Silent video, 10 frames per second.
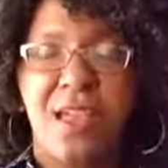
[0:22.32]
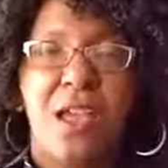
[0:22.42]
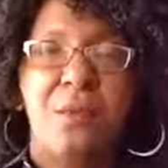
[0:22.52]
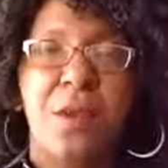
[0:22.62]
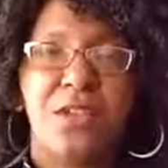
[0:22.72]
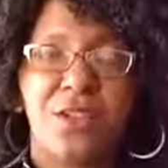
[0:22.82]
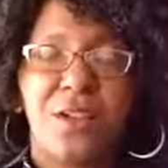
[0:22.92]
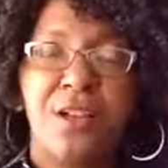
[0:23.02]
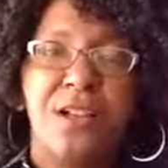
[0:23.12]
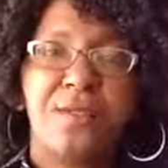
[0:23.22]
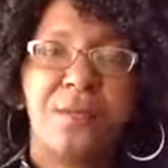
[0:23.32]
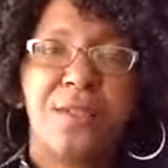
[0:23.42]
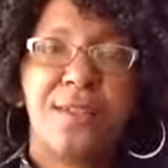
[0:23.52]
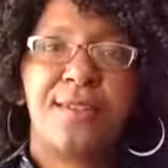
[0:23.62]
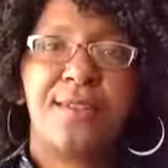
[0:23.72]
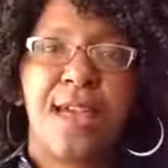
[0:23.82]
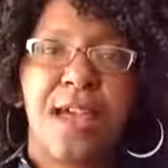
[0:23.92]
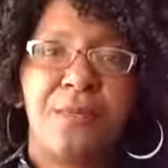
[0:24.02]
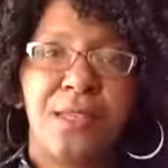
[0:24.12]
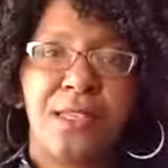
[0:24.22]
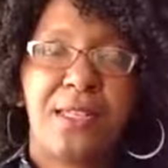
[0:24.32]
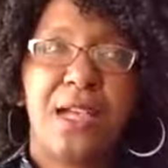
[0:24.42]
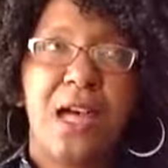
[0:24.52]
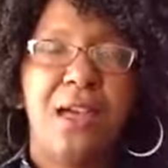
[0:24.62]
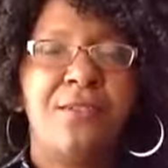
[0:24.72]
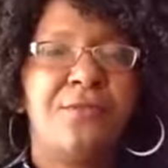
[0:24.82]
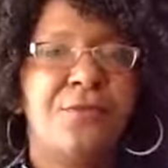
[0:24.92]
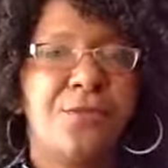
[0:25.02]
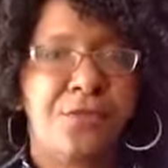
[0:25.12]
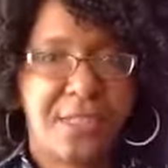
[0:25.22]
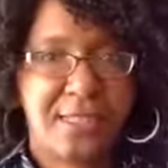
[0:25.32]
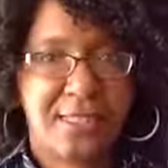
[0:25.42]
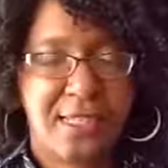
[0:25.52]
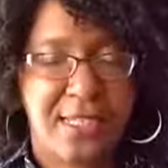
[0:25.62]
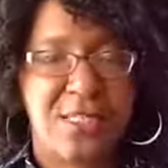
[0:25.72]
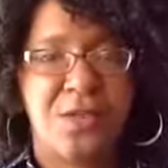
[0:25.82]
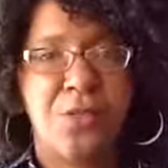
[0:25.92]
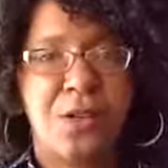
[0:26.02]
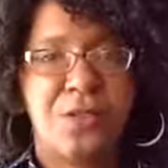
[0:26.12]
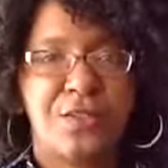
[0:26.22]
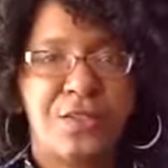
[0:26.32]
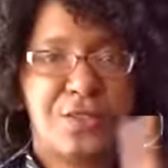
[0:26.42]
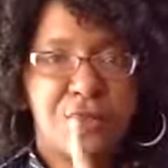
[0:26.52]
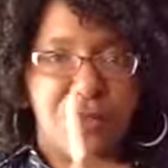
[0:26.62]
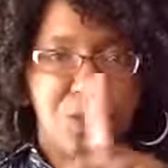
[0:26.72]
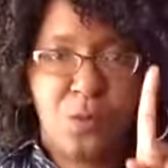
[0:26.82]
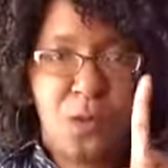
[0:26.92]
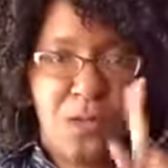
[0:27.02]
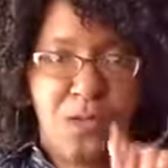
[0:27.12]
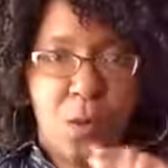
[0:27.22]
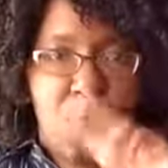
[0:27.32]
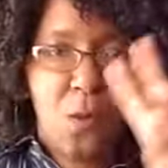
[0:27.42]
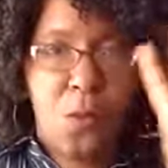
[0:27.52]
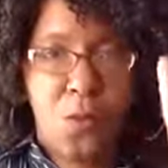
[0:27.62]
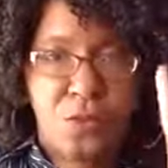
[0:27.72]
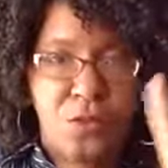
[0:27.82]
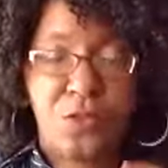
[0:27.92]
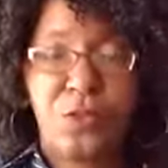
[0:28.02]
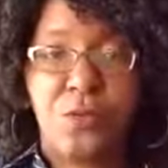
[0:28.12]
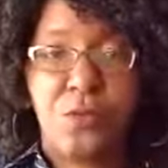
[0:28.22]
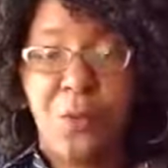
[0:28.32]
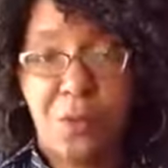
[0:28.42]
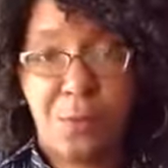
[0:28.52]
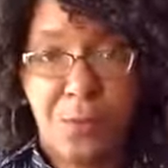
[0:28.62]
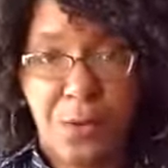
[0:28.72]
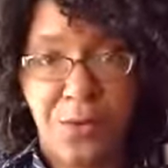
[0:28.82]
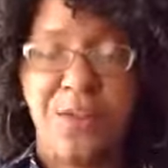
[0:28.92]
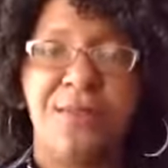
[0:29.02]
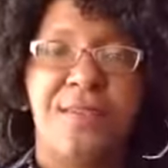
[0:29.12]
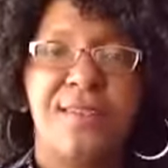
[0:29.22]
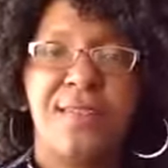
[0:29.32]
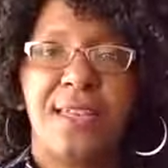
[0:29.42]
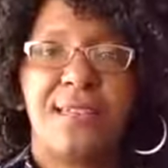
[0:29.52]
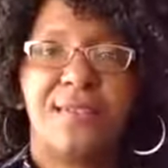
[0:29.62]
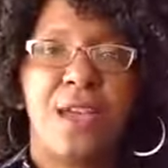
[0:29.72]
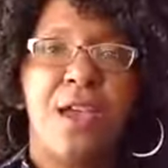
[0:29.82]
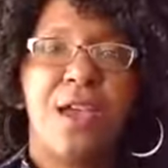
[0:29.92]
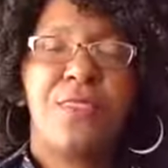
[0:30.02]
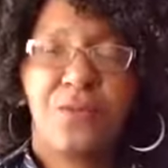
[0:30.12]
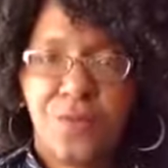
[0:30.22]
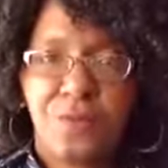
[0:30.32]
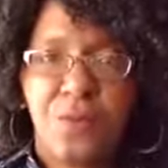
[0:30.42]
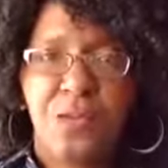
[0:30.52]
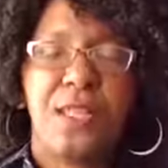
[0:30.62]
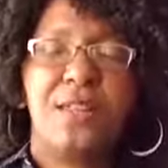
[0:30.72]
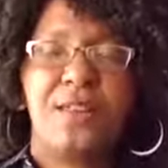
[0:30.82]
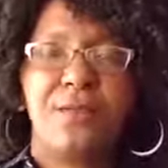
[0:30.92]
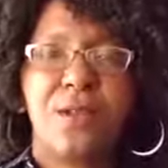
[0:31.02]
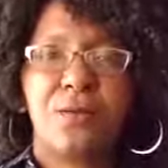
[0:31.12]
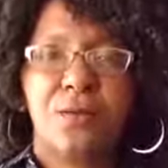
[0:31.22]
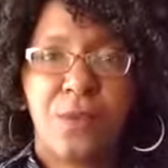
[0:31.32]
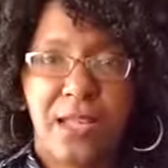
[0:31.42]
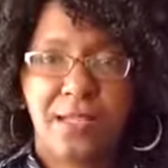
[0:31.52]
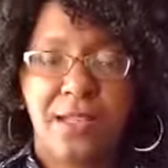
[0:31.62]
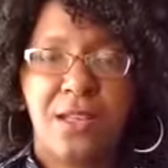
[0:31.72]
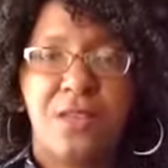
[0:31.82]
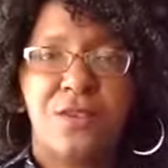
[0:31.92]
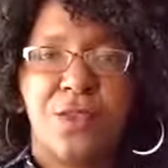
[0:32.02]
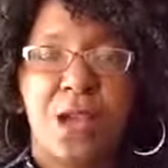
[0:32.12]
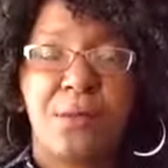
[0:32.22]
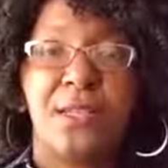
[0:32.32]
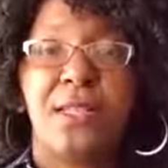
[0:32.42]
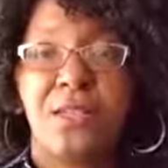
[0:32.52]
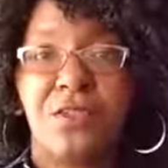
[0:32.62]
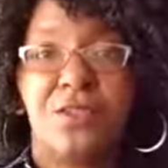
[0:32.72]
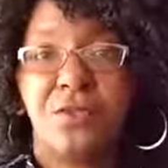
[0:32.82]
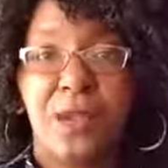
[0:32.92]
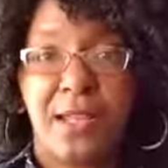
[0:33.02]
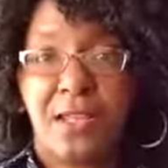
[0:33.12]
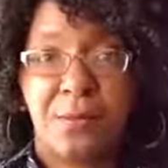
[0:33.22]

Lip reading: And by share your expertise, I mean, unfortunately, you are going to need to do one or two or both of these things. The first one is write. So I'm going to need you to write.